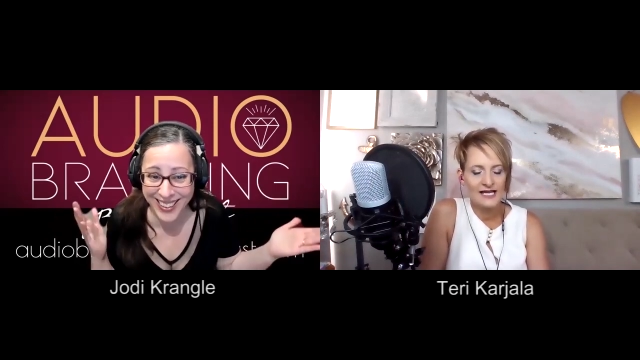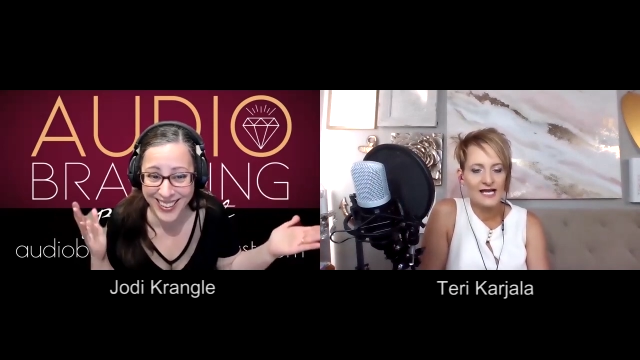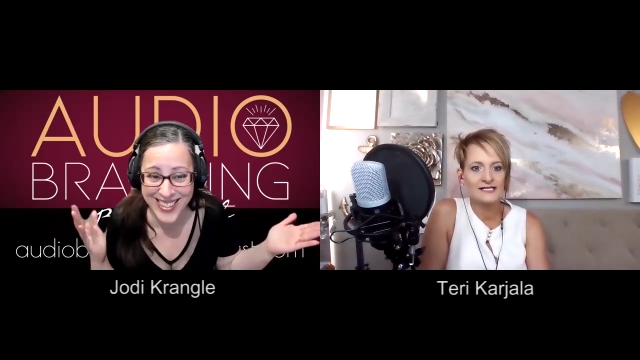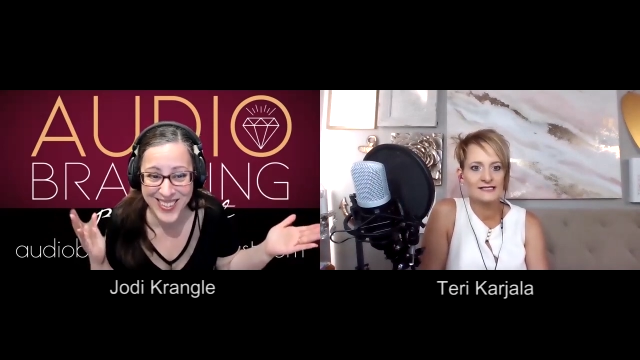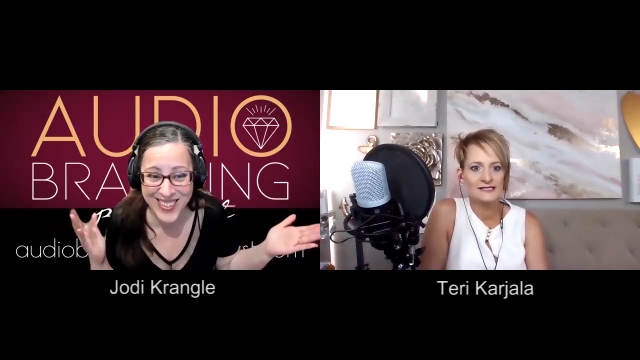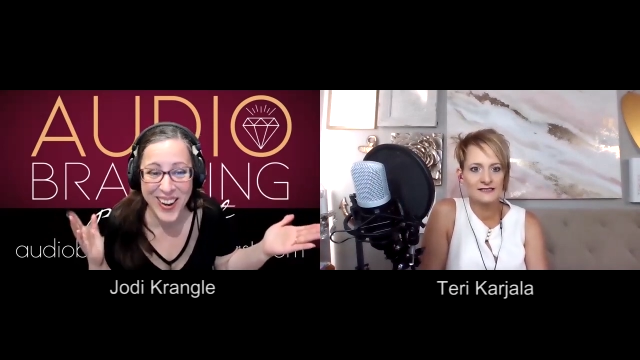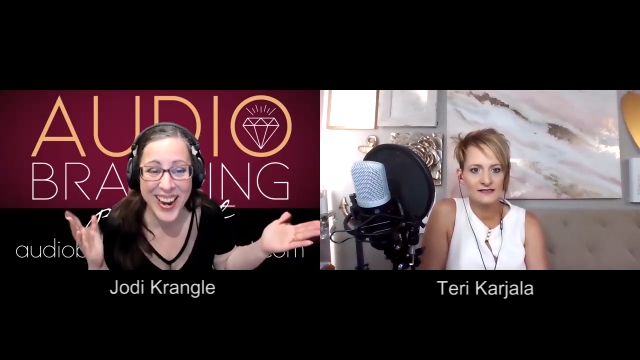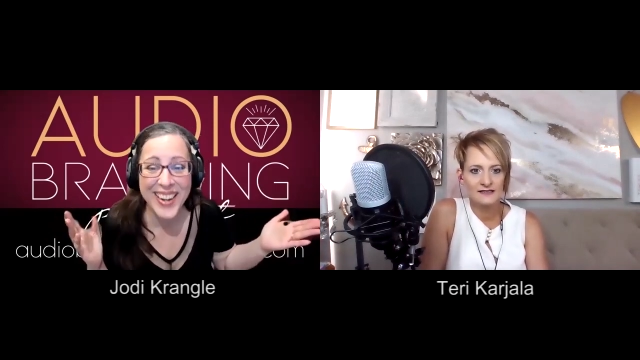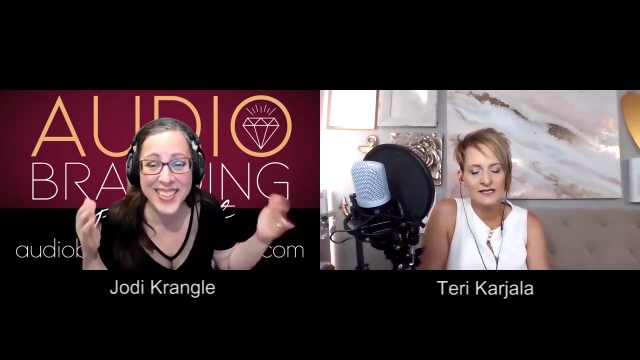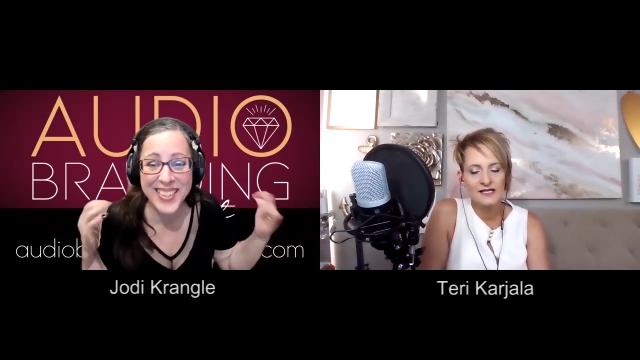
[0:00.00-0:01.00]
Speaker 1: Yes. so I
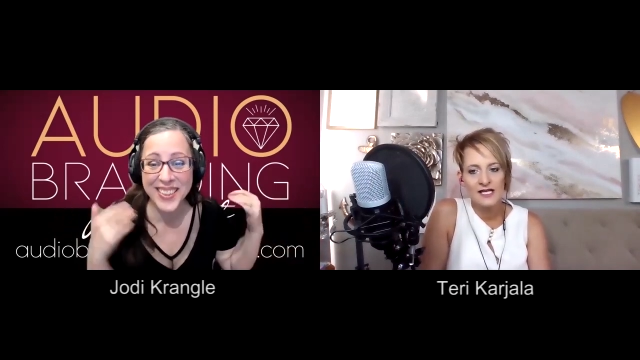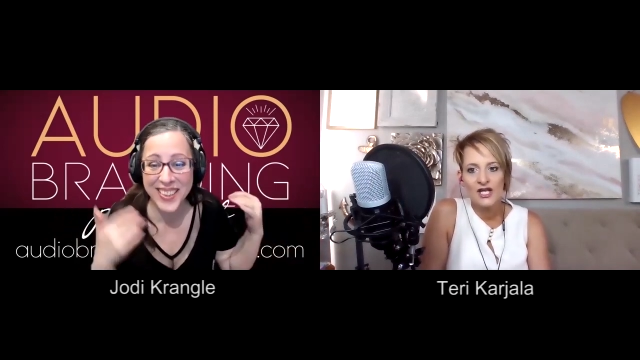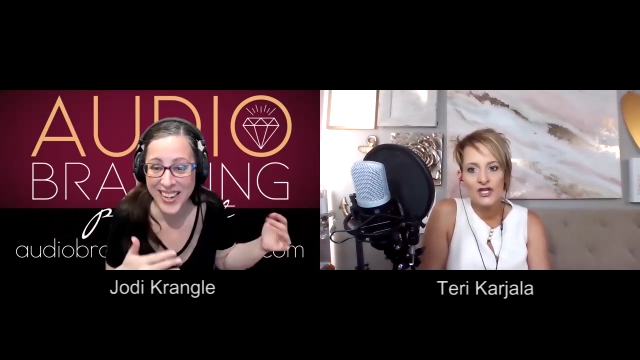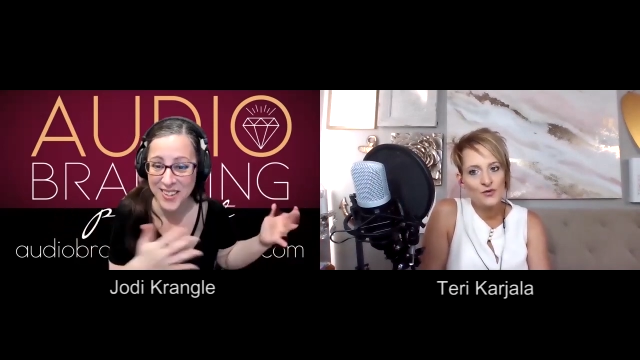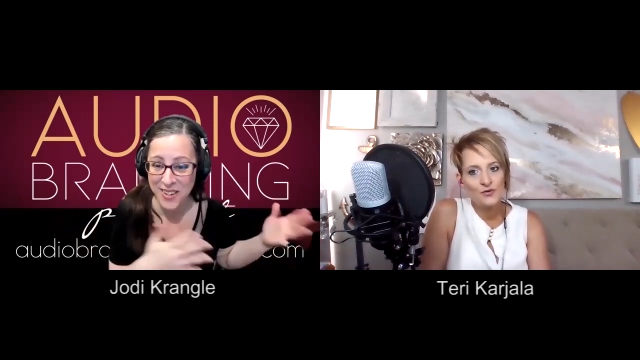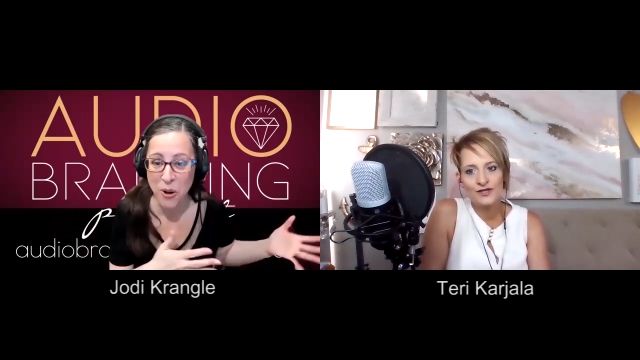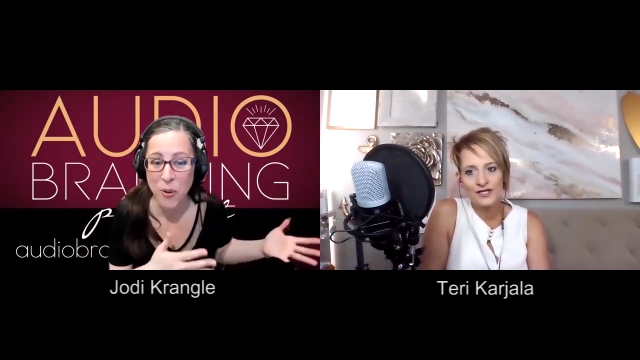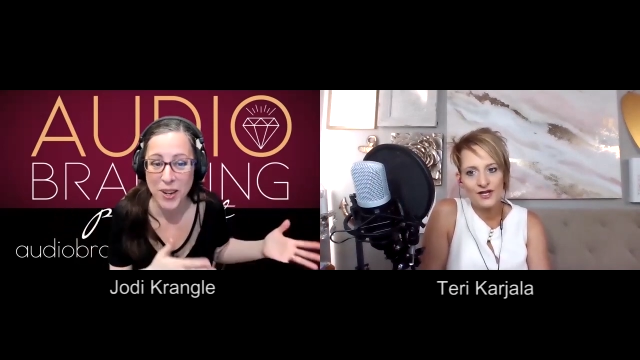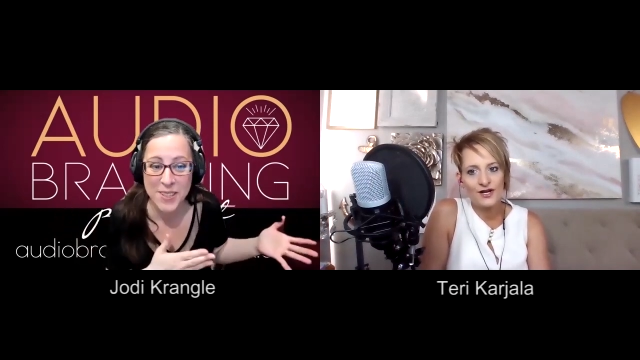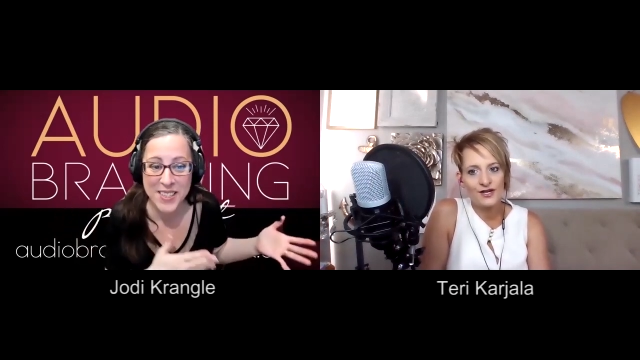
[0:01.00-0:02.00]
actually like knowing you really
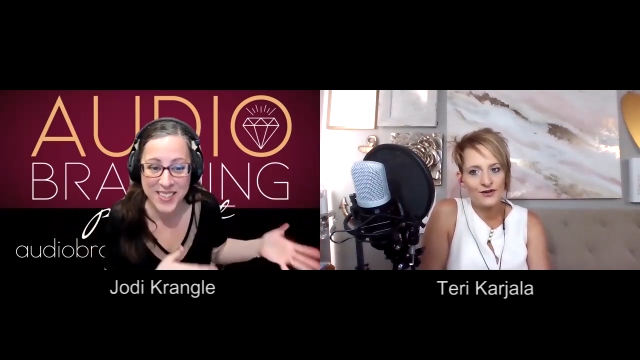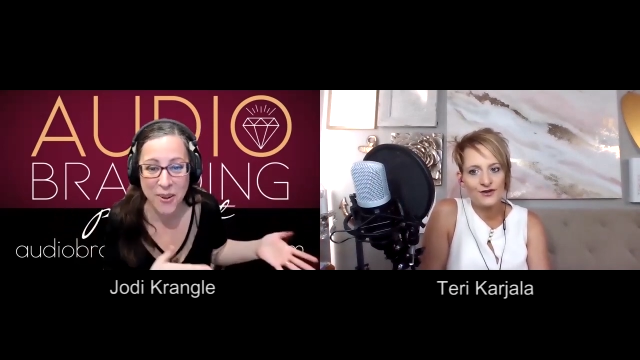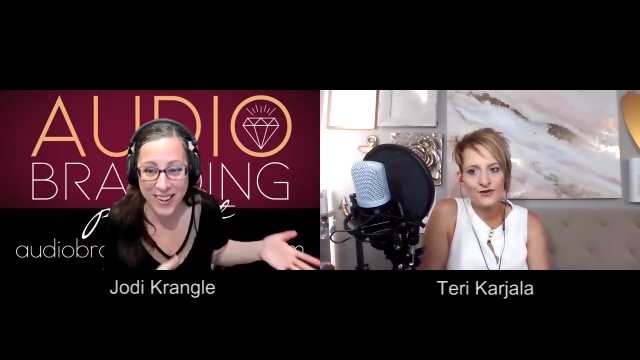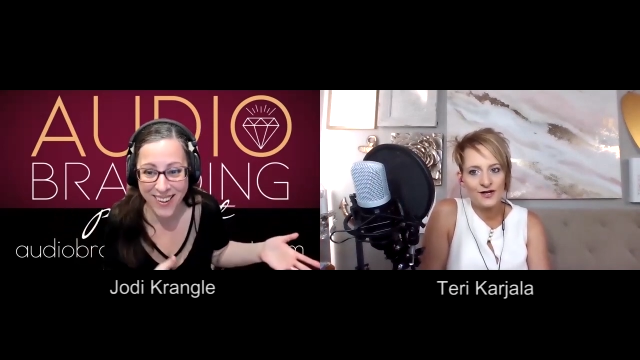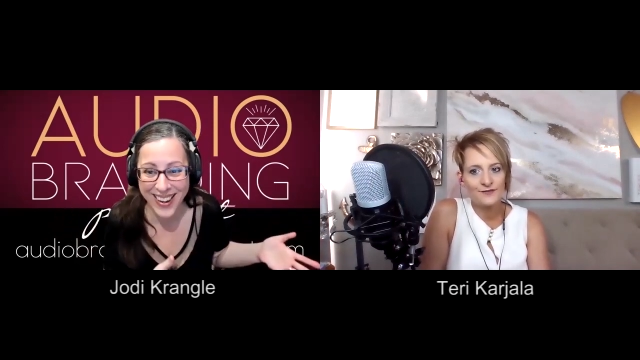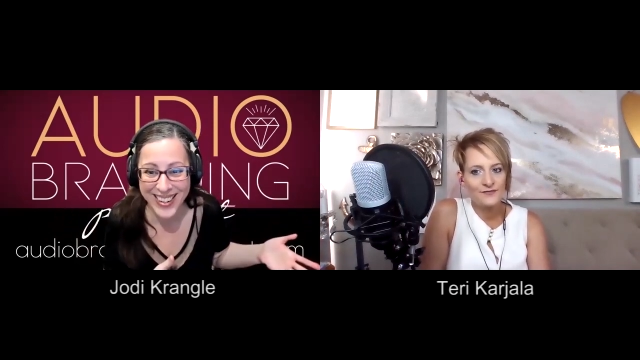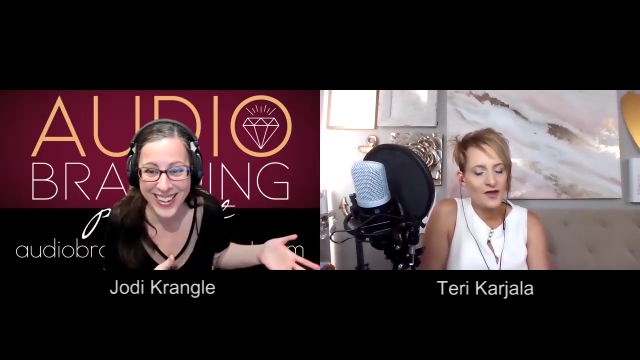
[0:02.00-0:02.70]
what's are going on.